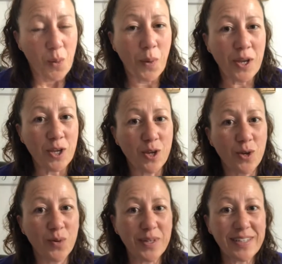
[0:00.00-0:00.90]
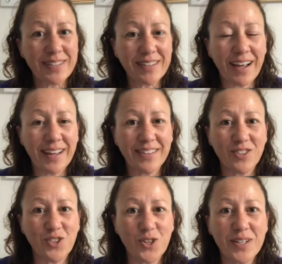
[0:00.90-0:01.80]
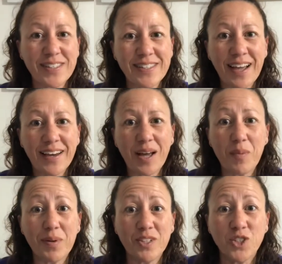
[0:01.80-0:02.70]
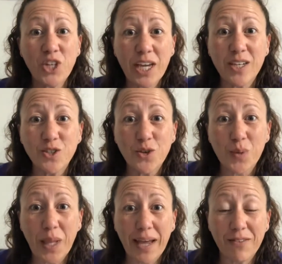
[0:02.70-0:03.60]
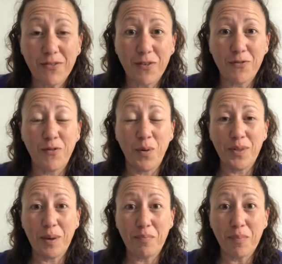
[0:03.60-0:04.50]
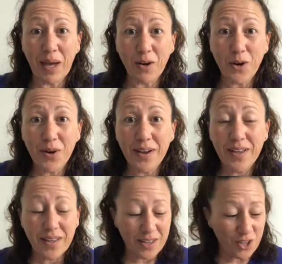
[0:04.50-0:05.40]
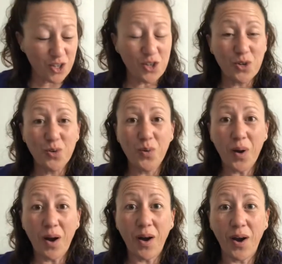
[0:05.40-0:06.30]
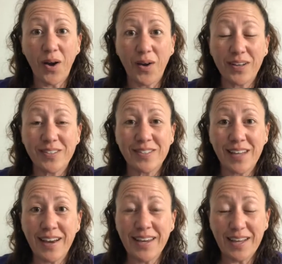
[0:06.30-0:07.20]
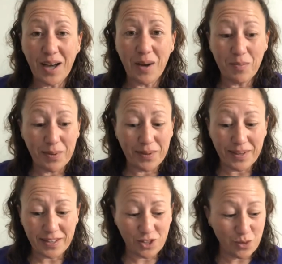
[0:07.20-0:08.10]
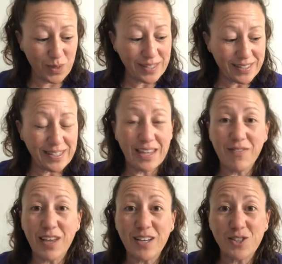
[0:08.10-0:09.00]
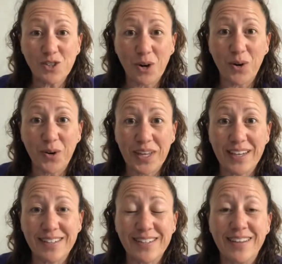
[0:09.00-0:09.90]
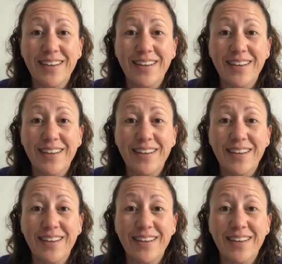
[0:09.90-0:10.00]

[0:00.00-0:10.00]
when you decide that you're gonna sign up and change your life for the better, you are signing up to receive a starter kit.